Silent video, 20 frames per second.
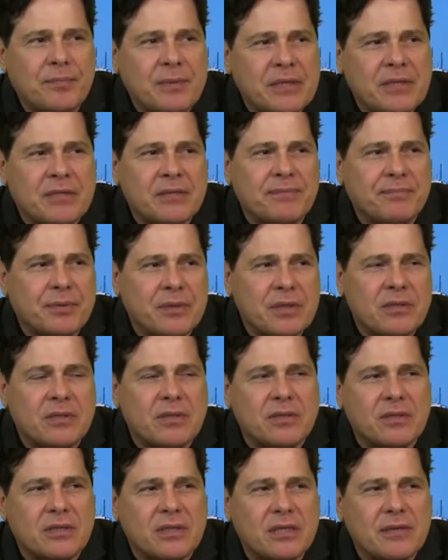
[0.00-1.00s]
bits and
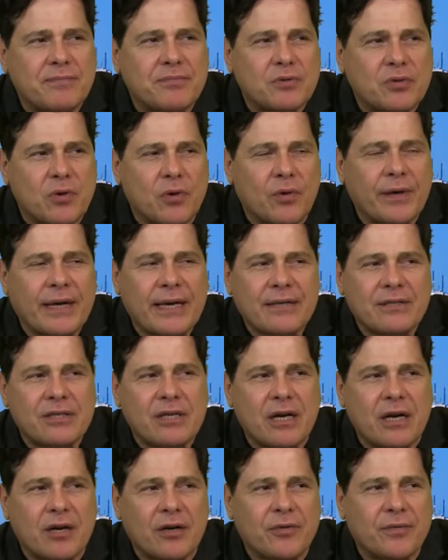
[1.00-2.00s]
pieces keeps going
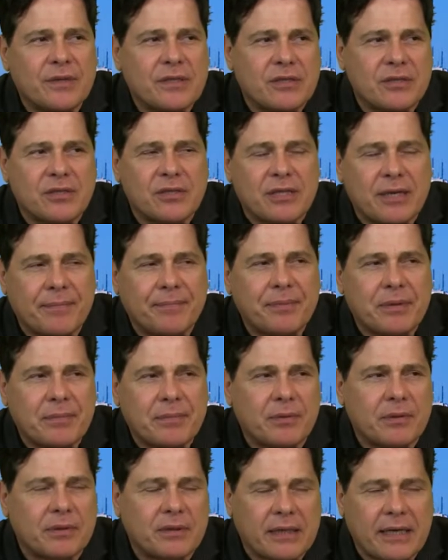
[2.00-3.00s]
as the arteries in some
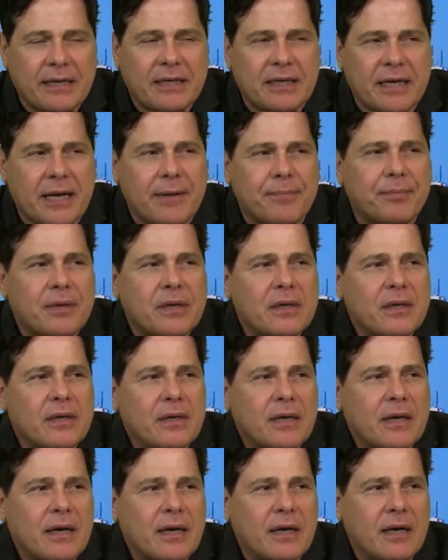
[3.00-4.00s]
people tighten up.
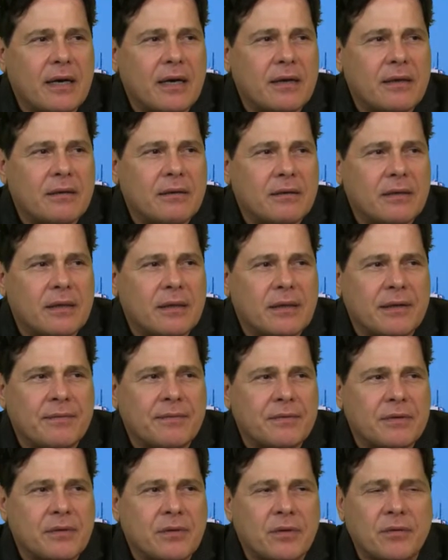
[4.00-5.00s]
Uh, and
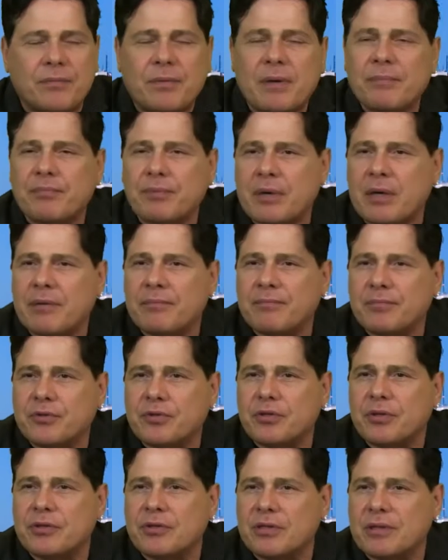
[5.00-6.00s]
I'm, um, you know, I'm, I'm
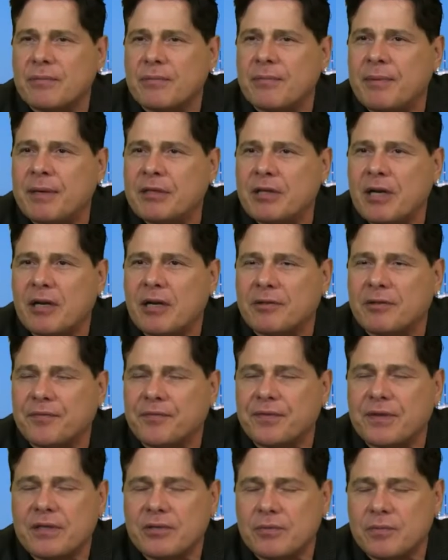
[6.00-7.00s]
sure some of my
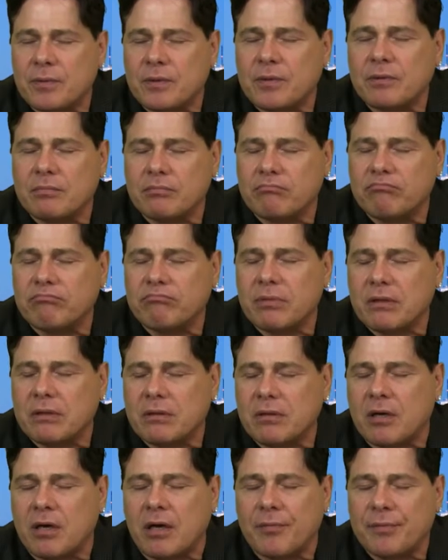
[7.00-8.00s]
doctor friends will
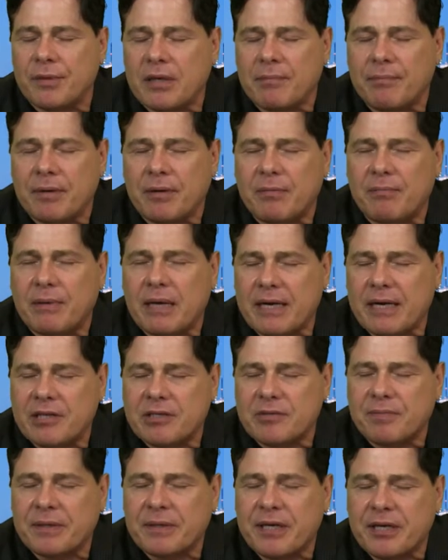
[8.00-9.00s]
call me about
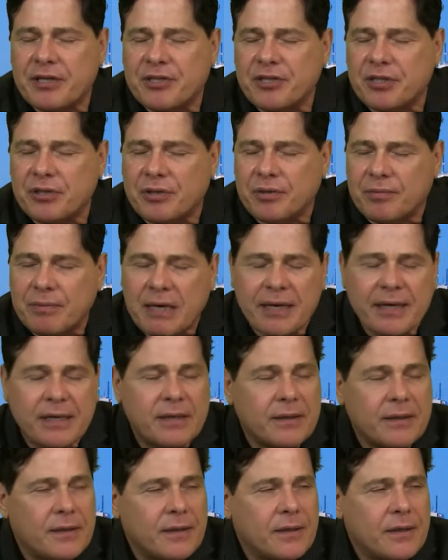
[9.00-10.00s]
my explanation, my
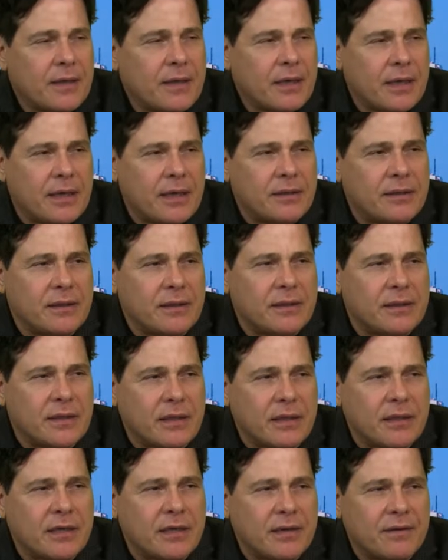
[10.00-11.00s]
uh,
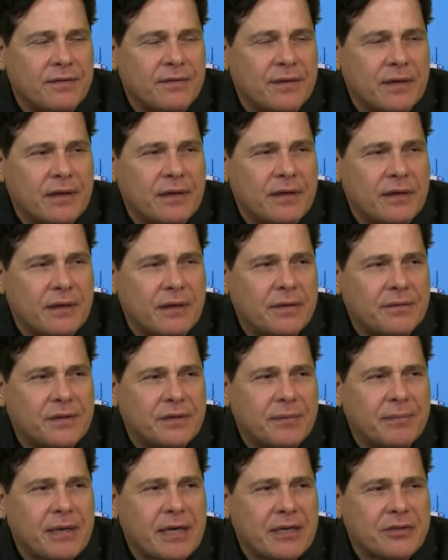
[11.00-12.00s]
detailing of uh, of
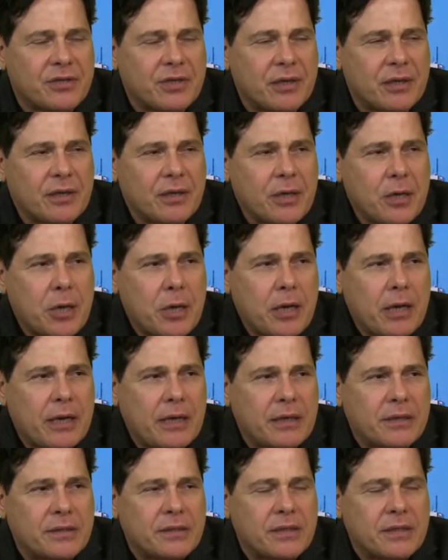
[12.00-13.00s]
dementia.
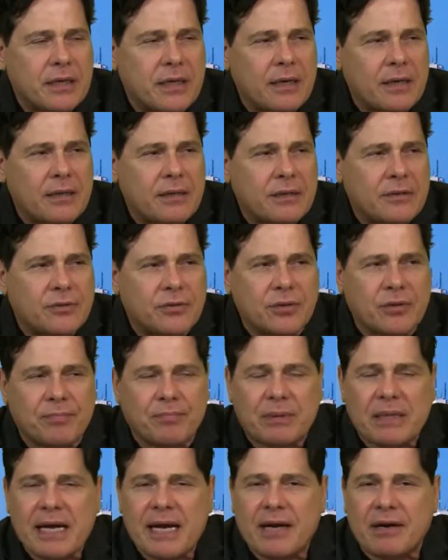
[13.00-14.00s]
Is uh, so the
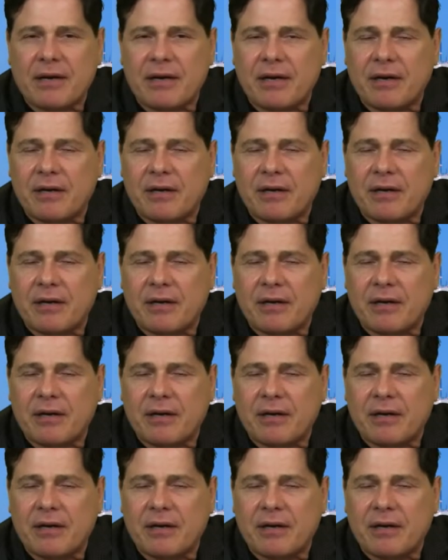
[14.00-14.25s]
plaque